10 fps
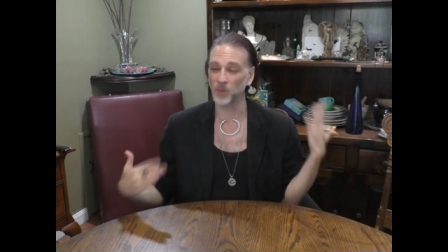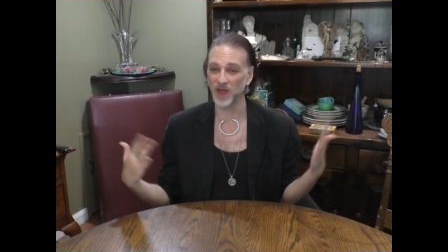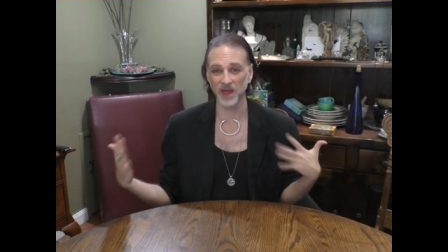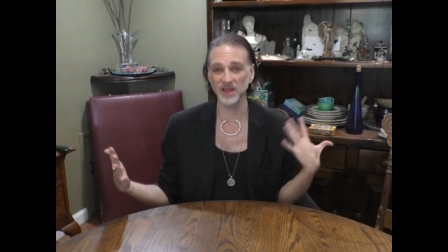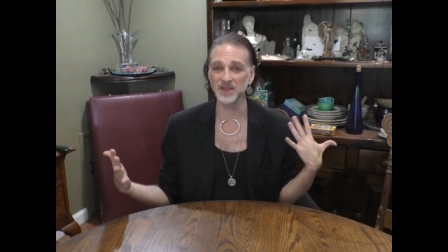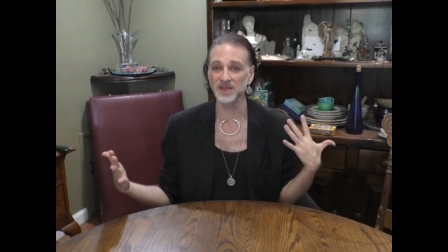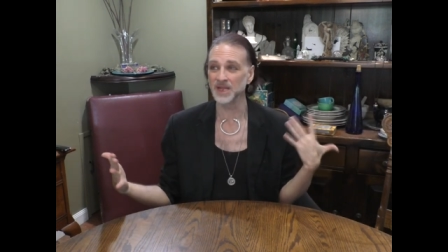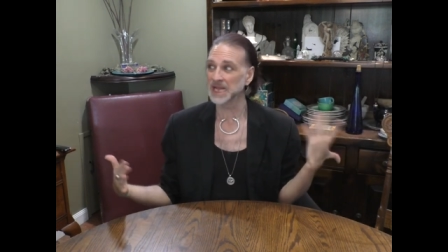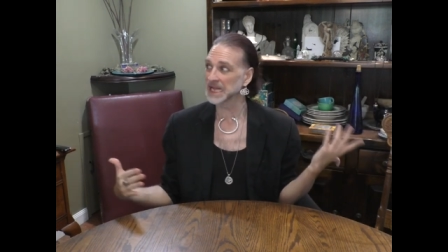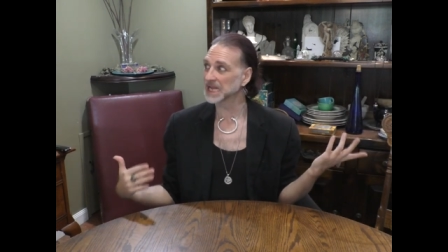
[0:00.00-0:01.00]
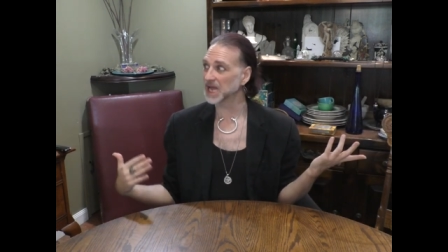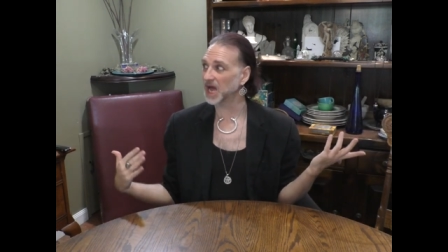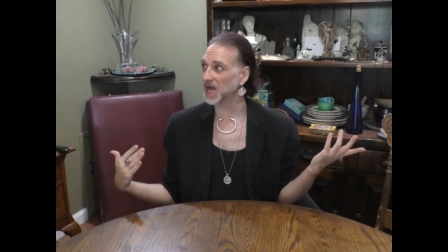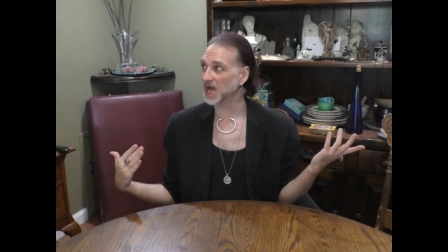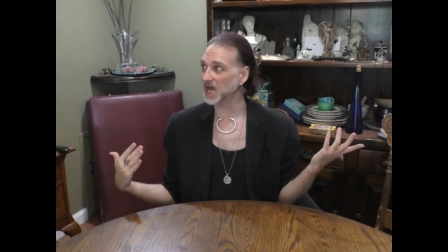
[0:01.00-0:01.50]
Well,
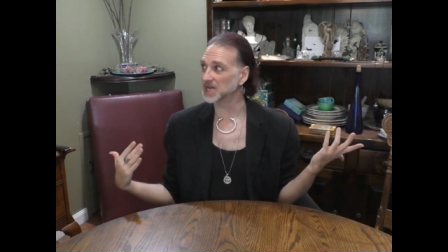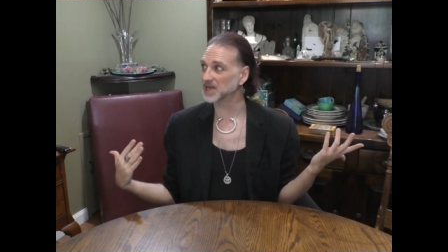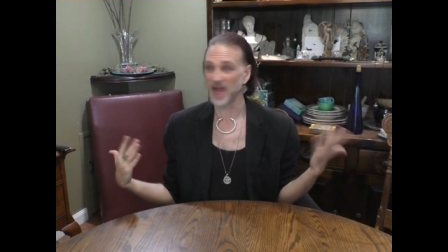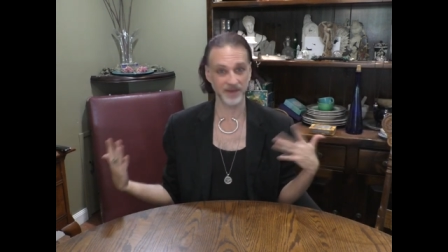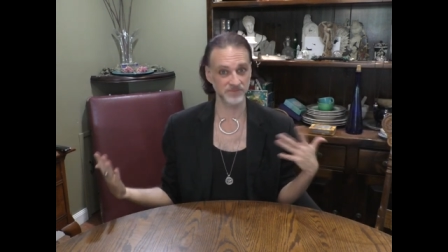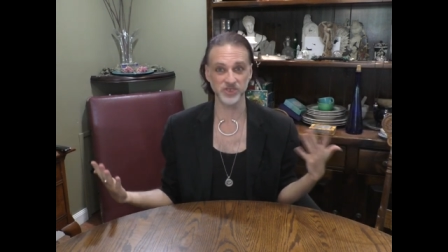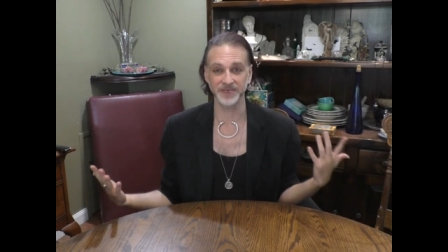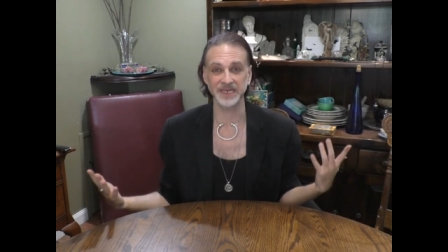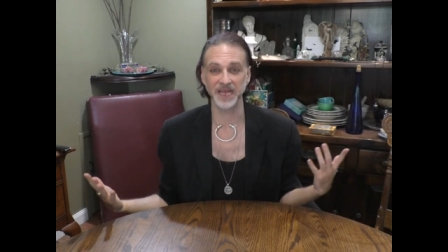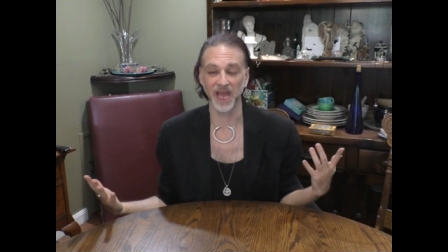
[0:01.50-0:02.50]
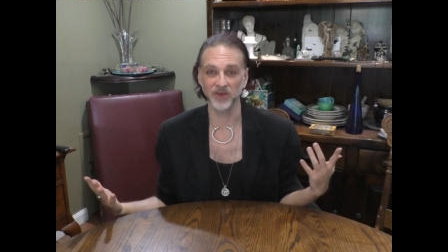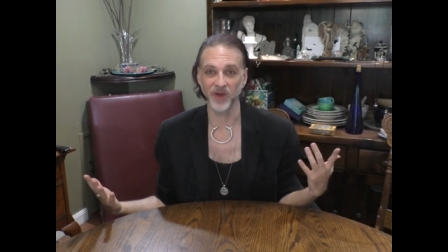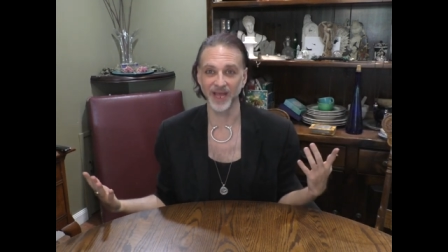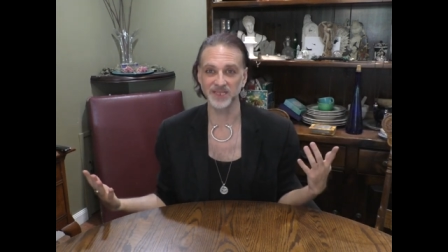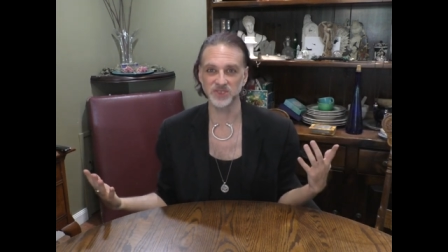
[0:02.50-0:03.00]
uh, I'm doing it again,
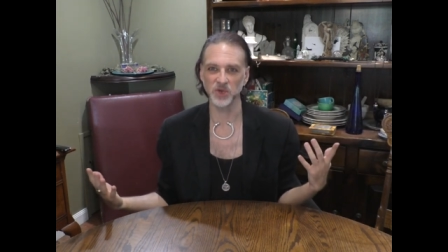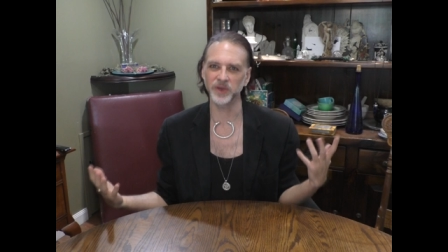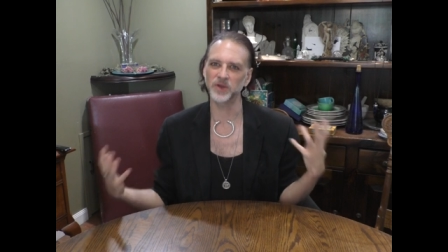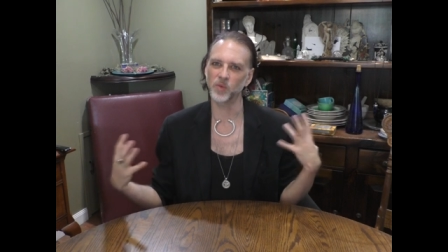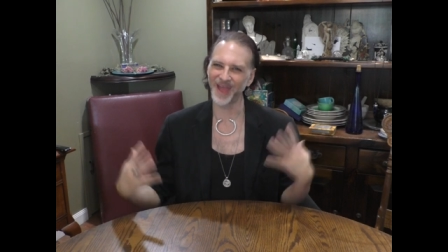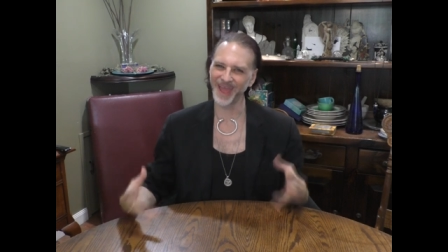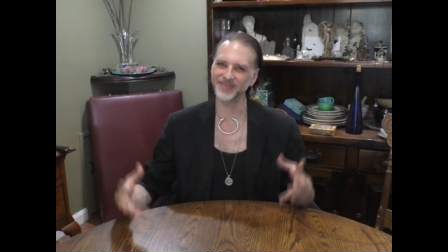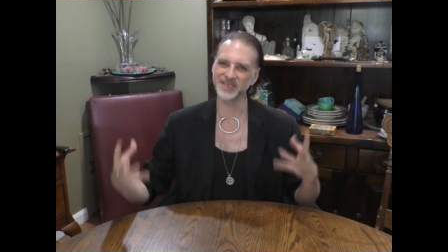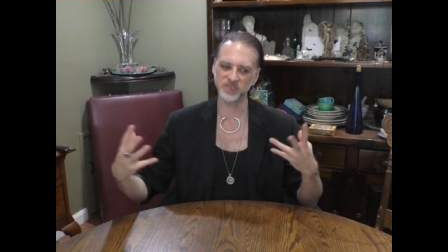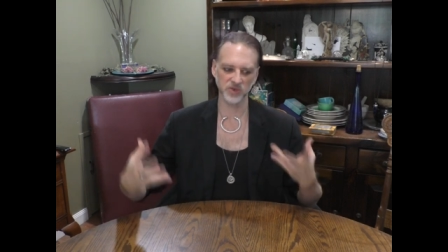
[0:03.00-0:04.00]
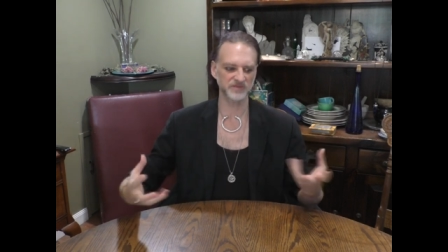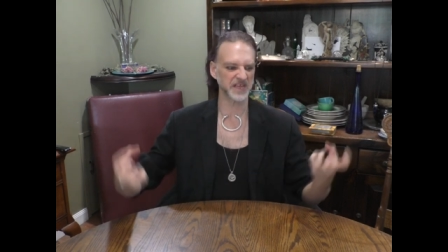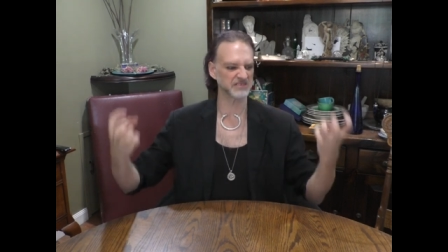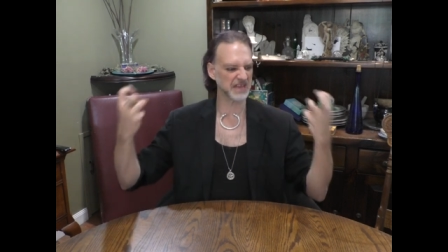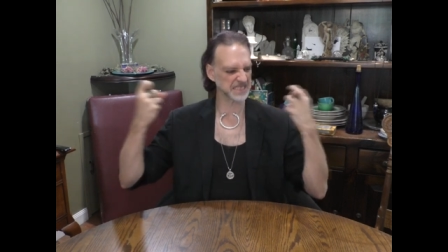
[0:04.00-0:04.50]
right? So in a way, that's sort of
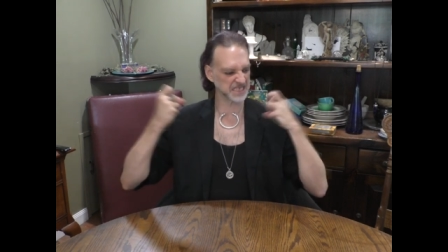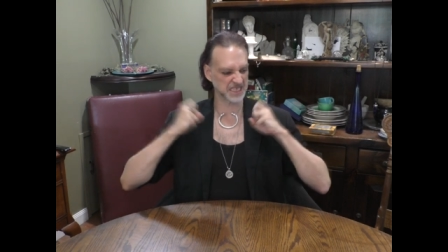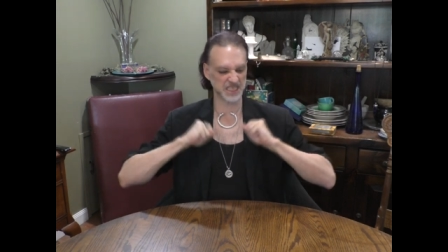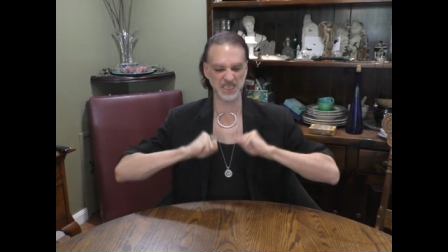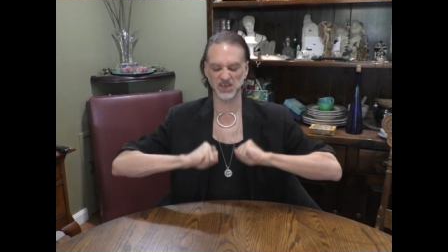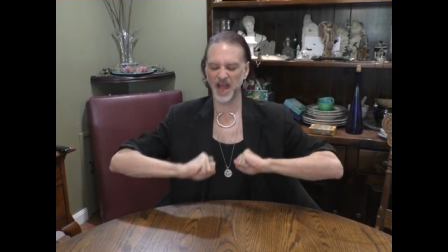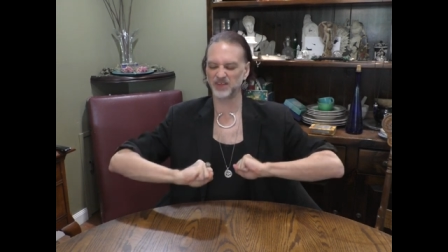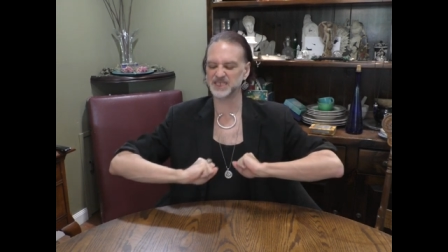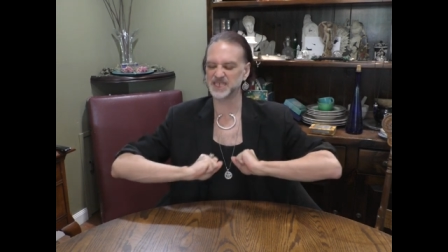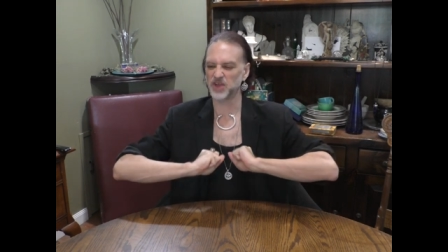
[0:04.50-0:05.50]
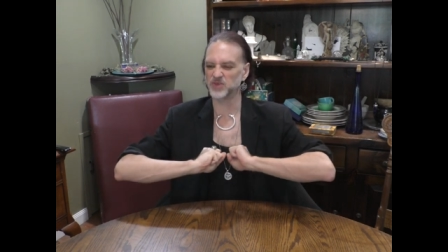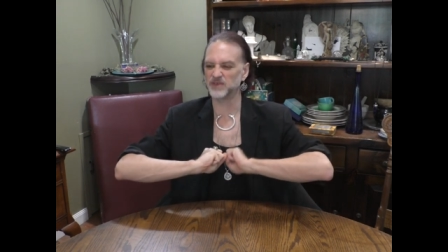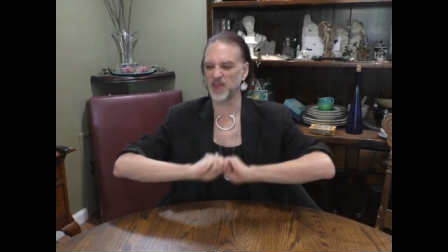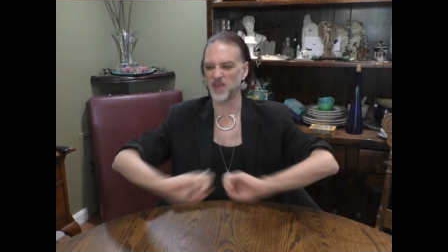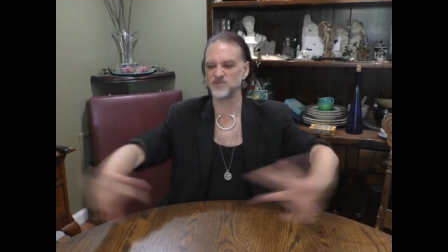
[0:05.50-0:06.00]
like let's clear out, let's get rid
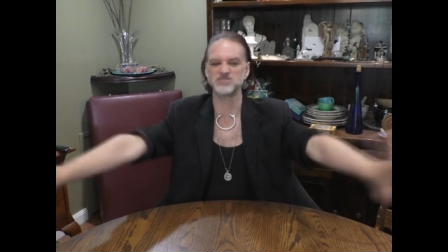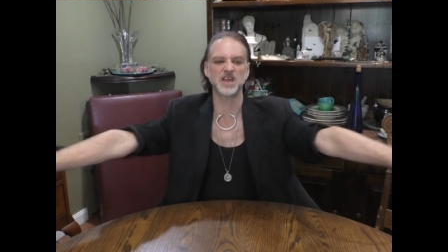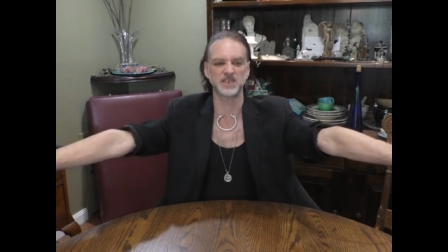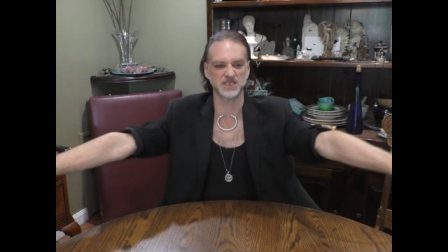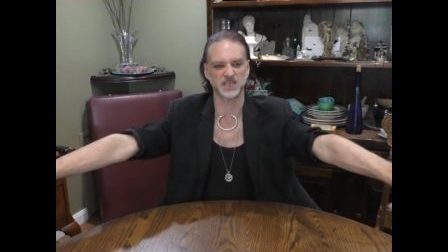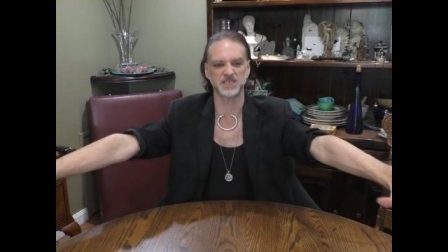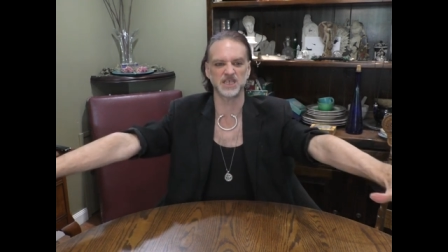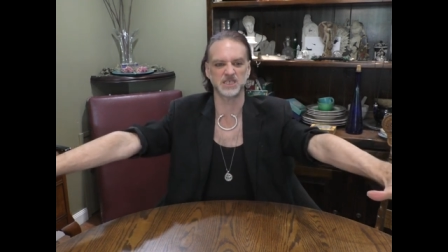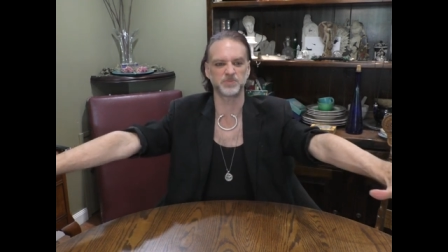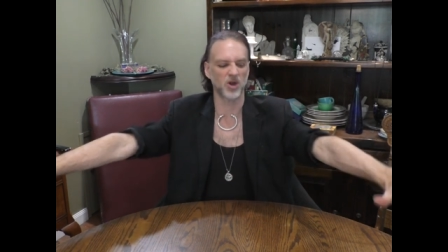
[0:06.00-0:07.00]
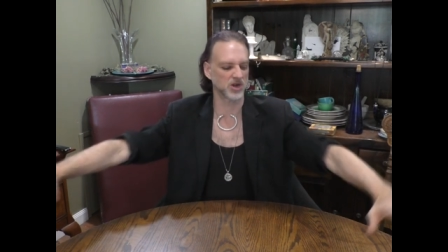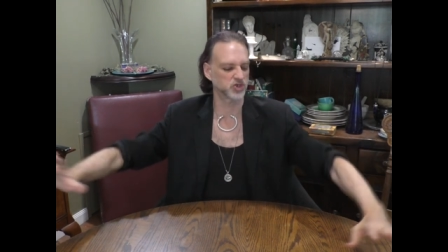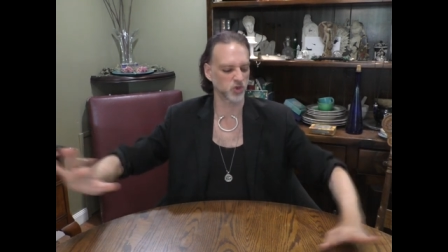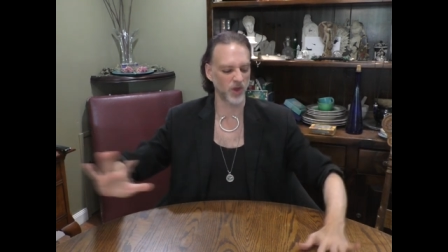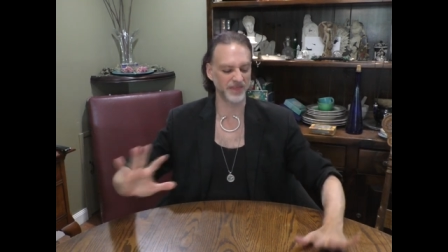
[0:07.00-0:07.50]
of everything that does not spark
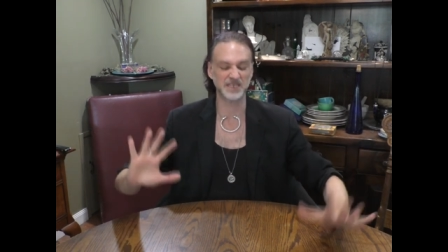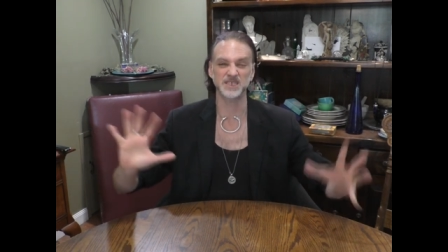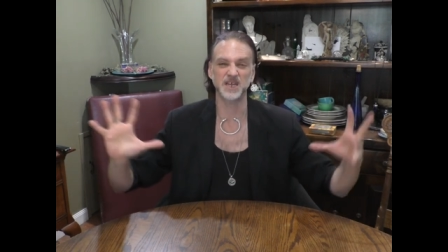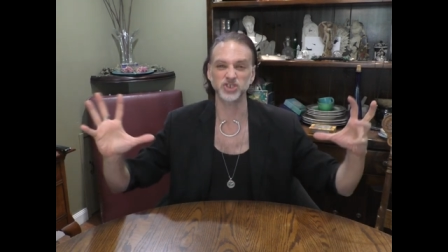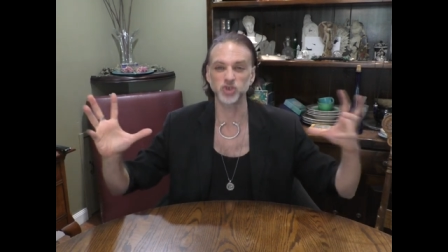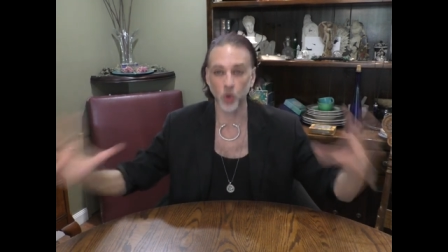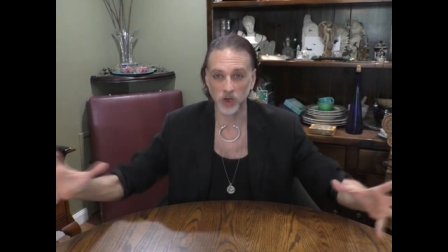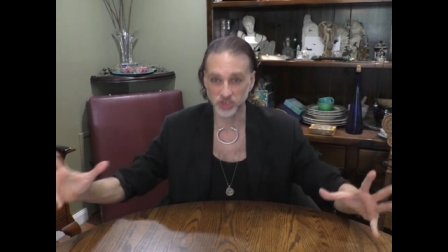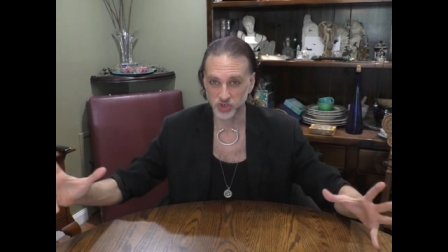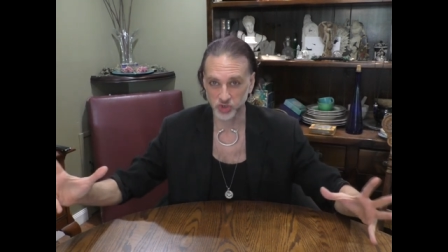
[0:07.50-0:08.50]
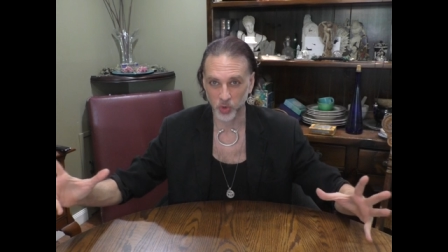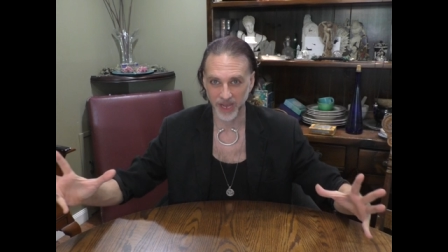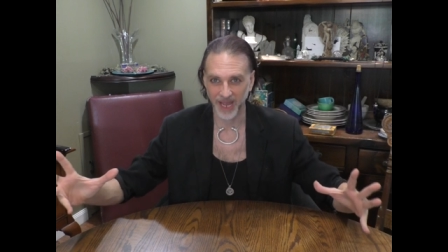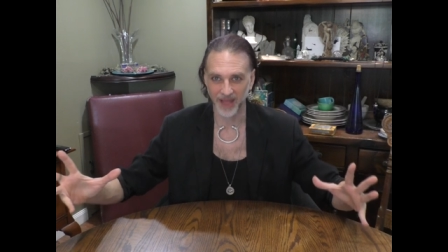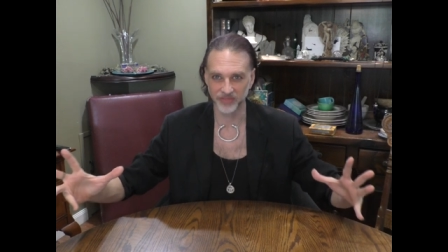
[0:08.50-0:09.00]
joy, that does not torch
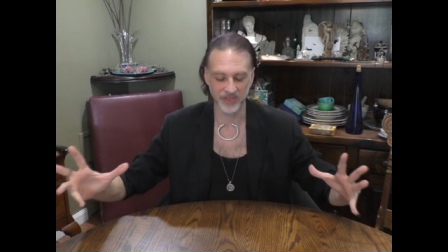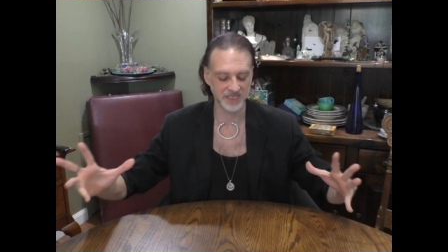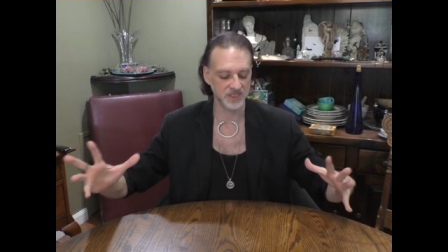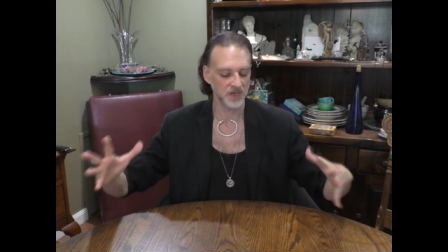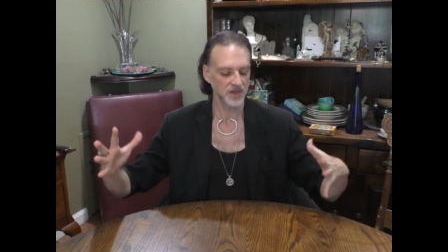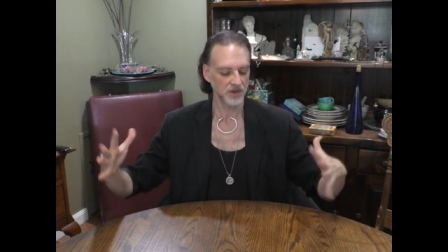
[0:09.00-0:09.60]
joy at this